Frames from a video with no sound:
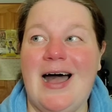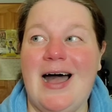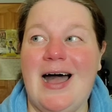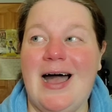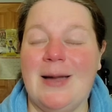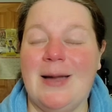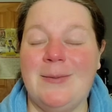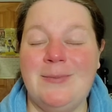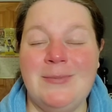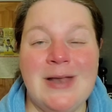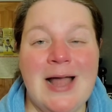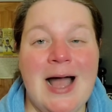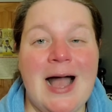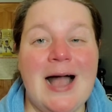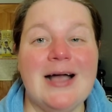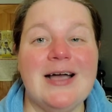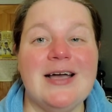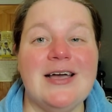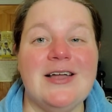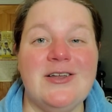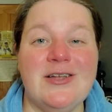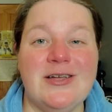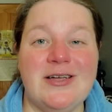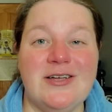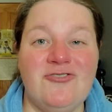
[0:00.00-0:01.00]
I'm not
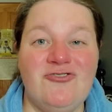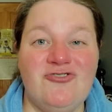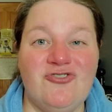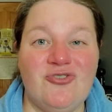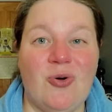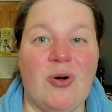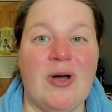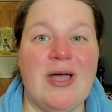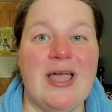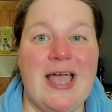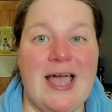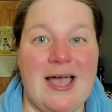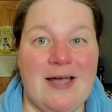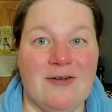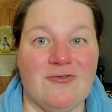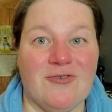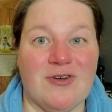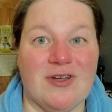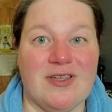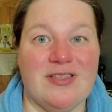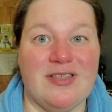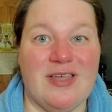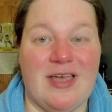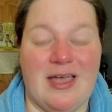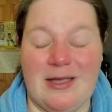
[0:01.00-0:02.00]
going to enjoy
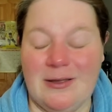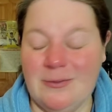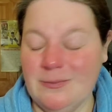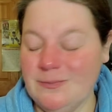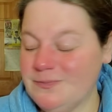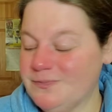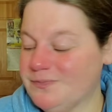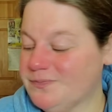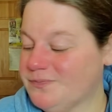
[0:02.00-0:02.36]
everything.